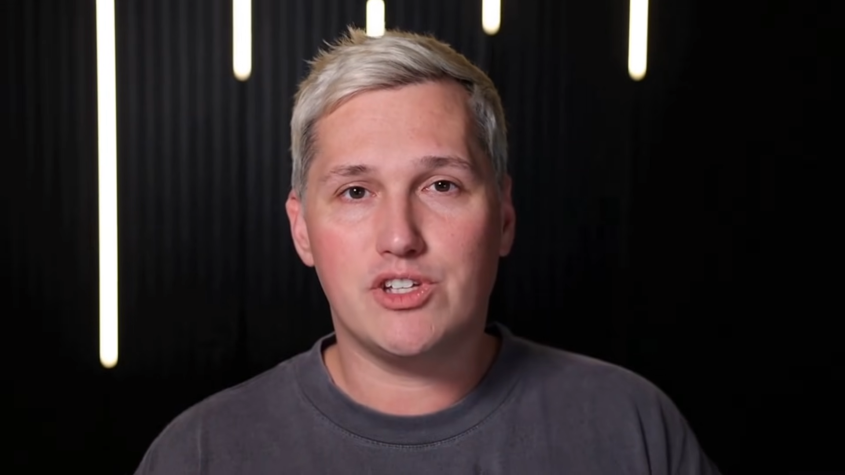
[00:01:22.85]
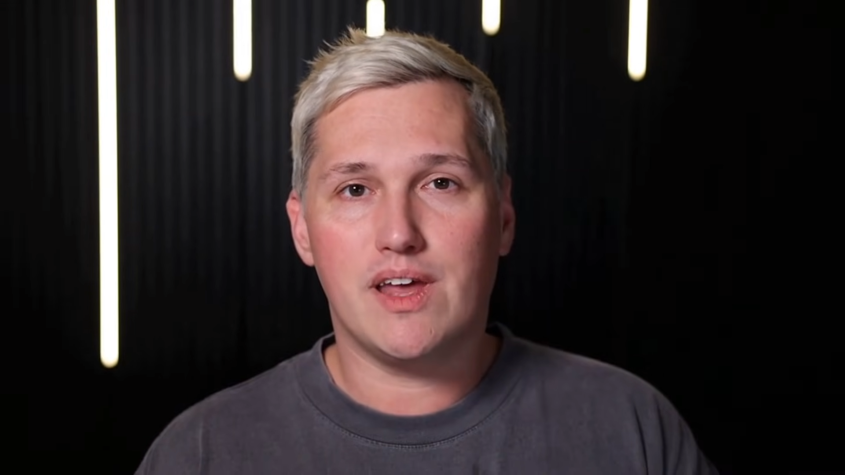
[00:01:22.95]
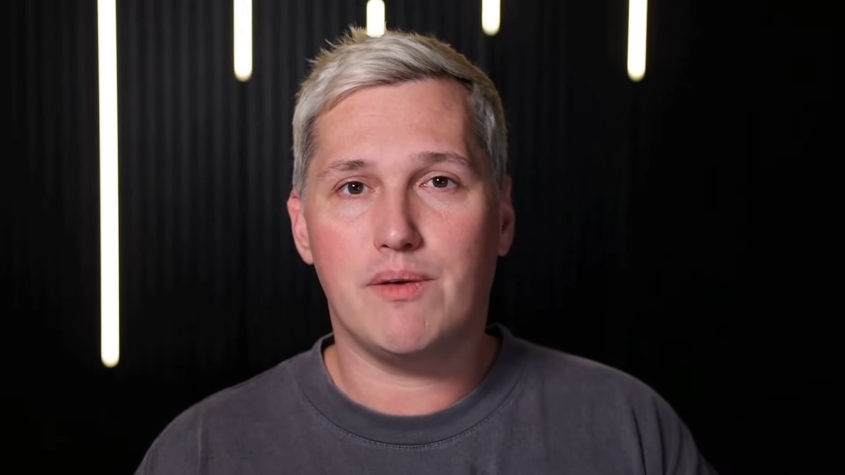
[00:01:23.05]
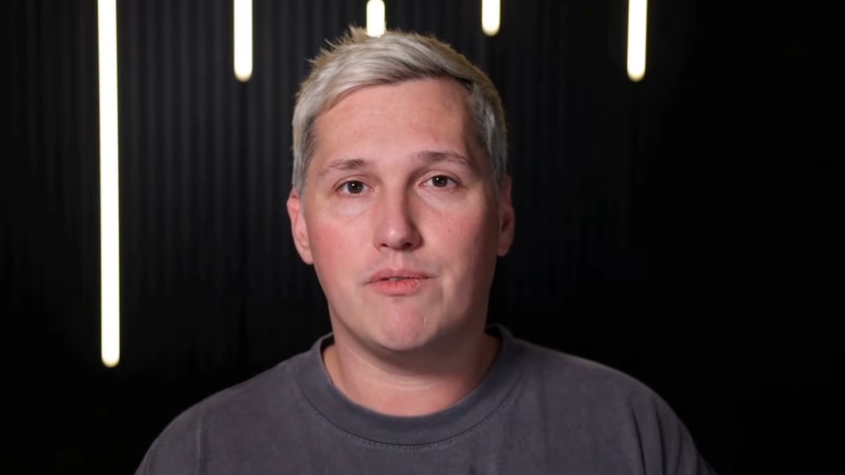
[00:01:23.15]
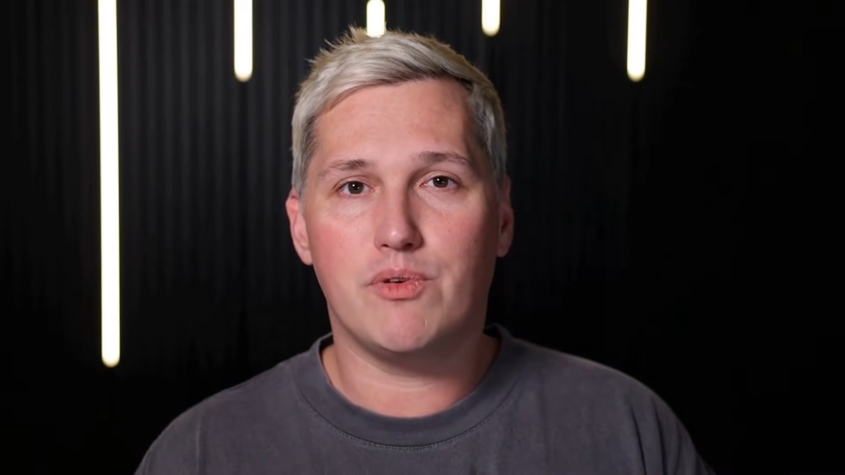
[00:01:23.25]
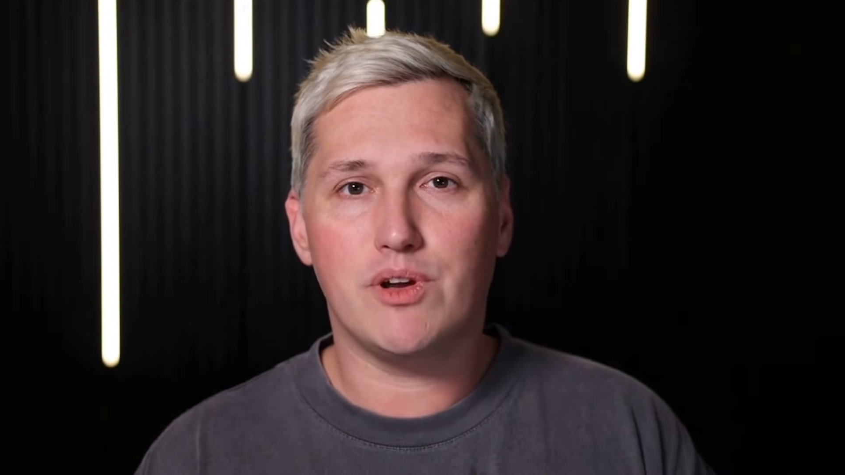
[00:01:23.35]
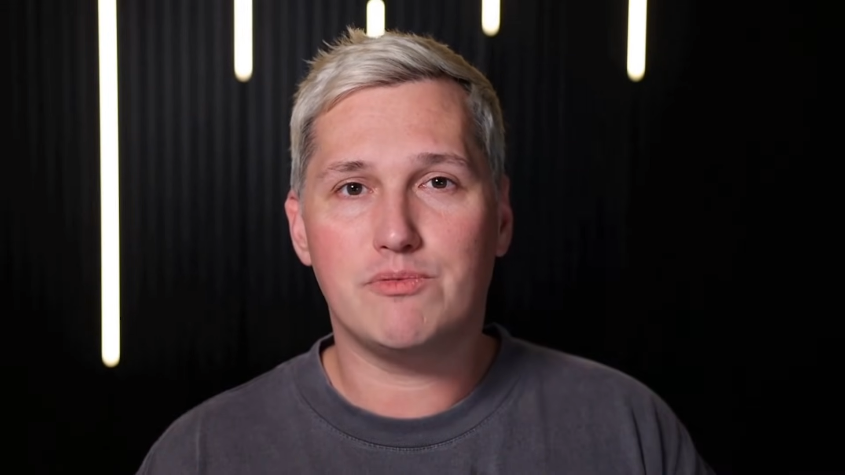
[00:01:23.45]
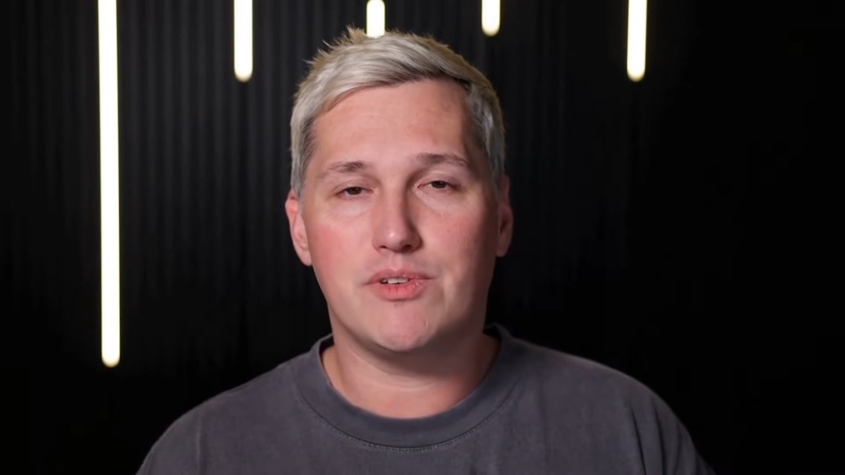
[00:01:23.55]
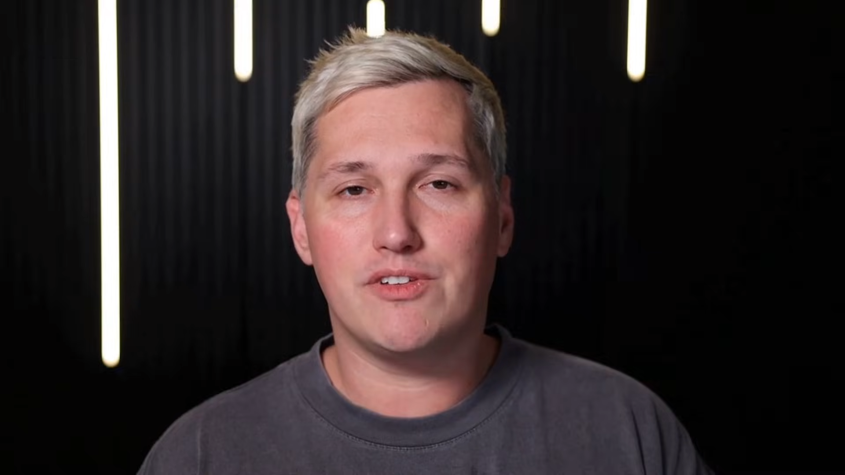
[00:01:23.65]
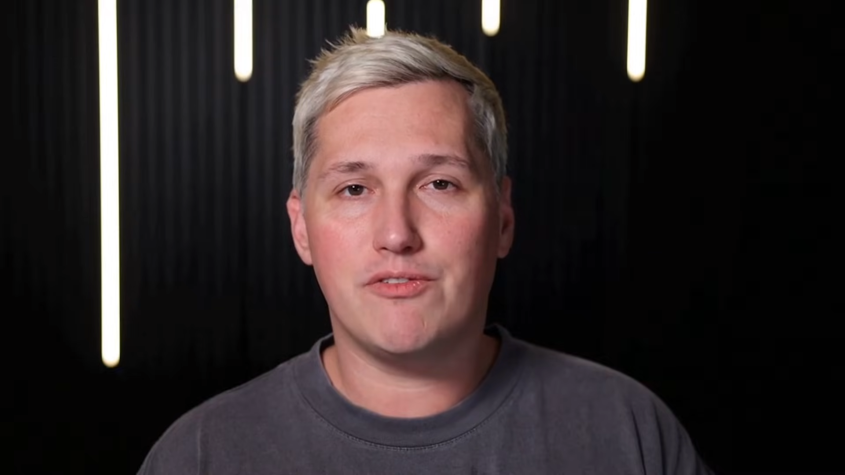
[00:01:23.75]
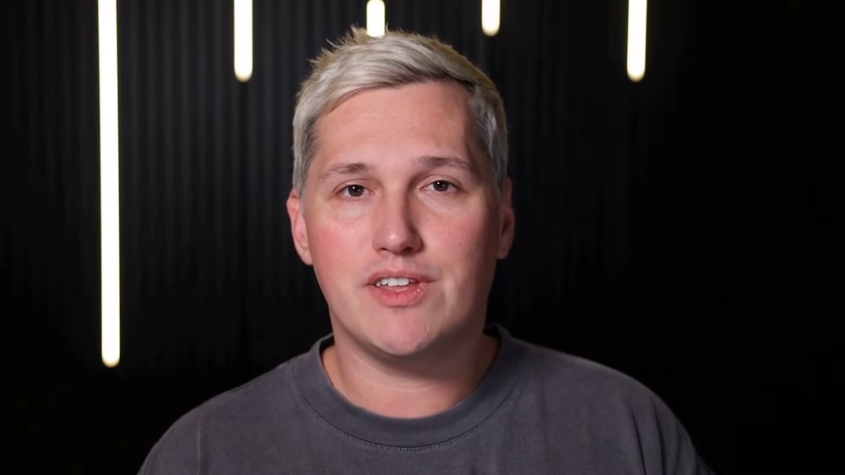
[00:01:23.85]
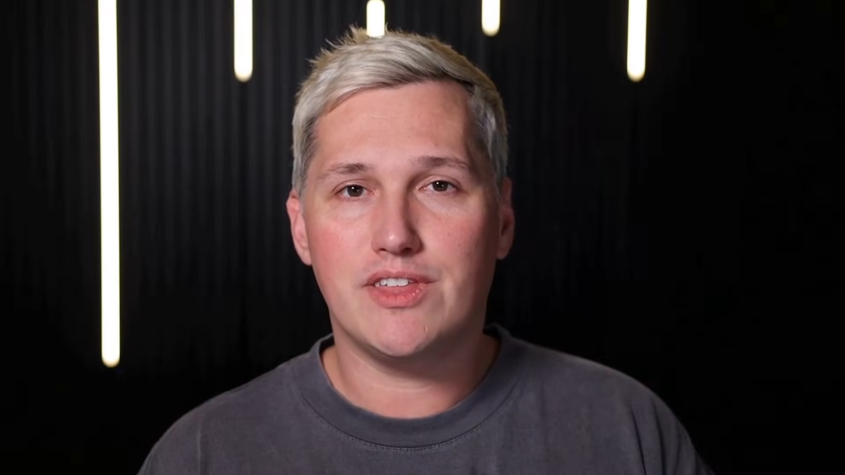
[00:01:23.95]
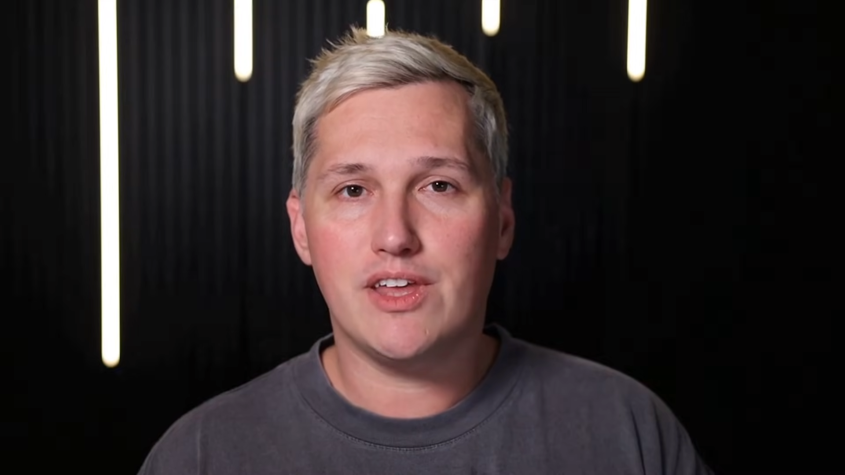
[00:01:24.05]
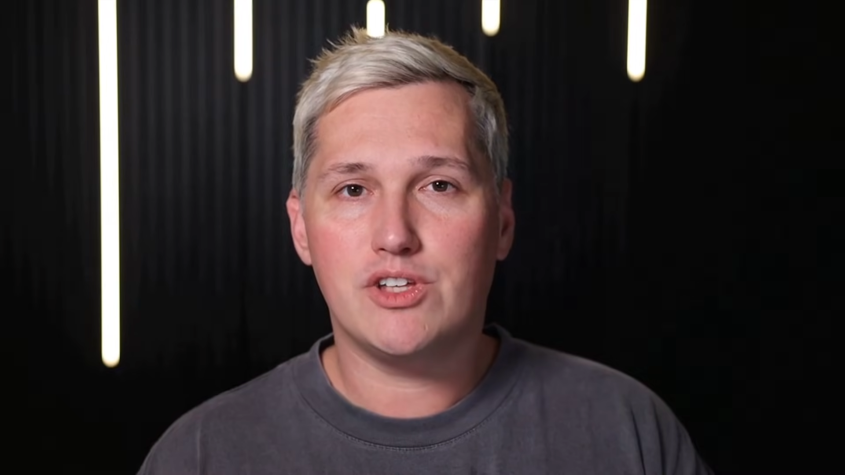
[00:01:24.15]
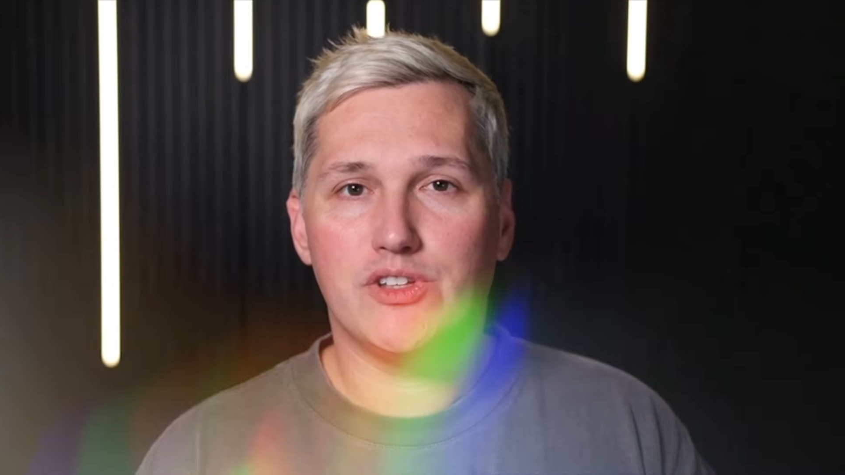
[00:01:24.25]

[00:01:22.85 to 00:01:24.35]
gem for a specific niche.